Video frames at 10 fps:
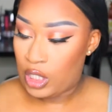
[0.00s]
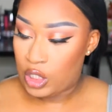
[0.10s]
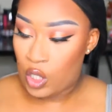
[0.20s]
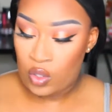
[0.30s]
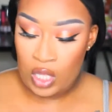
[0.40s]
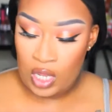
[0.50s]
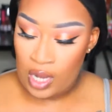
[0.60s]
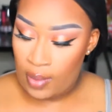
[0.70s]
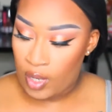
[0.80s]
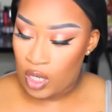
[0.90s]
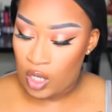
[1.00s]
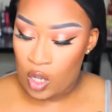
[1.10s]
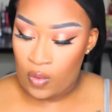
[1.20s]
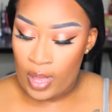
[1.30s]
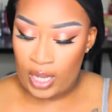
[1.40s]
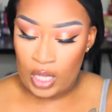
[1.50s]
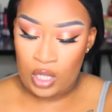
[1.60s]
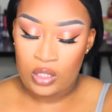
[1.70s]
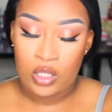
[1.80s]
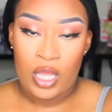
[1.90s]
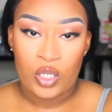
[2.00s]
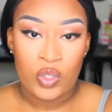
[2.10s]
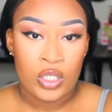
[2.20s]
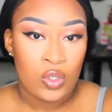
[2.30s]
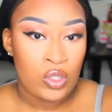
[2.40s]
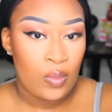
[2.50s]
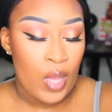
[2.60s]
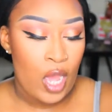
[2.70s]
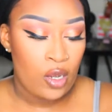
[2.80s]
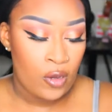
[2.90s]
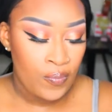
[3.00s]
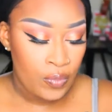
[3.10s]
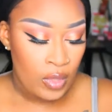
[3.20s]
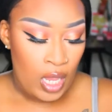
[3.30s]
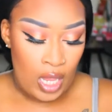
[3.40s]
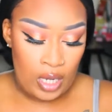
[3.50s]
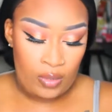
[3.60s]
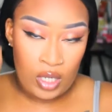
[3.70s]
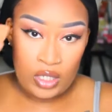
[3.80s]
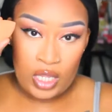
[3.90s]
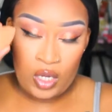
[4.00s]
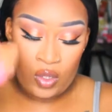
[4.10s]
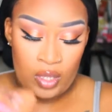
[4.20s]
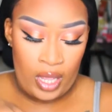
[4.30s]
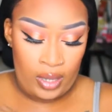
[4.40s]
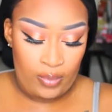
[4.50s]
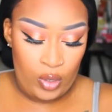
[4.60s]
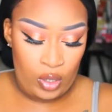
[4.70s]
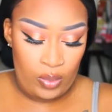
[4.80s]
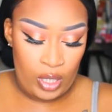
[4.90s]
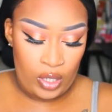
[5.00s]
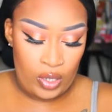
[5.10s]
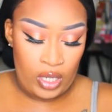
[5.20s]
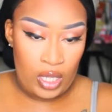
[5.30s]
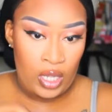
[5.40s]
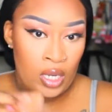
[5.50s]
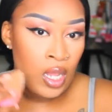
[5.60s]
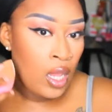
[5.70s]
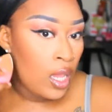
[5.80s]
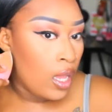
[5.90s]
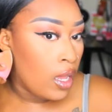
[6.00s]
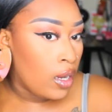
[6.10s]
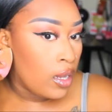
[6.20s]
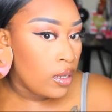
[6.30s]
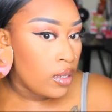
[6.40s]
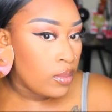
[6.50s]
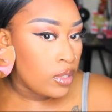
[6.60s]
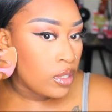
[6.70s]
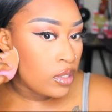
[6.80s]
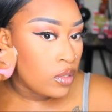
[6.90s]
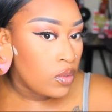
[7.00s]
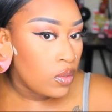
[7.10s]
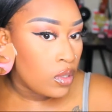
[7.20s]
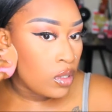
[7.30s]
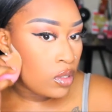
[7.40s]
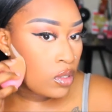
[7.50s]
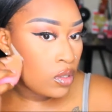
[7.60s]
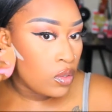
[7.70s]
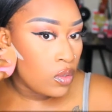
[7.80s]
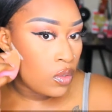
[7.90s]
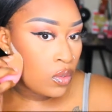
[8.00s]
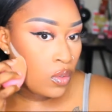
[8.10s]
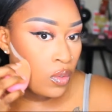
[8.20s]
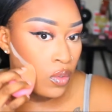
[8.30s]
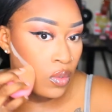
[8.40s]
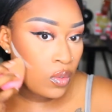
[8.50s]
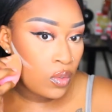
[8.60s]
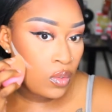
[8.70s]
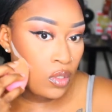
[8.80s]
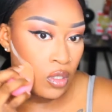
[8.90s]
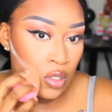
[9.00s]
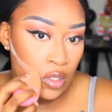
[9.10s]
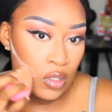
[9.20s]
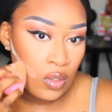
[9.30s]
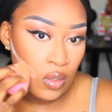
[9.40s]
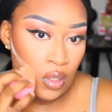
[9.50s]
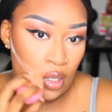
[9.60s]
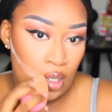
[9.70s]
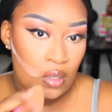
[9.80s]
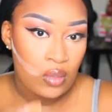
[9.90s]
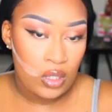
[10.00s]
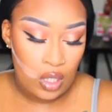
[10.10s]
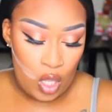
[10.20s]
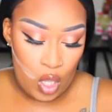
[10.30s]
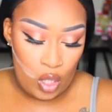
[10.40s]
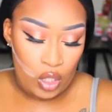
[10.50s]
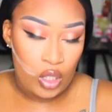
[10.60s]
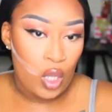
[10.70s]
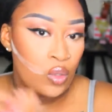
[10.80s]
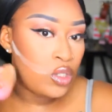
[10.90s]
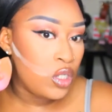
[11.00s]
So then I'm going to go back into that translucent powder, and I'm going to take it on that beauty blender again, and I am just going to chisel out those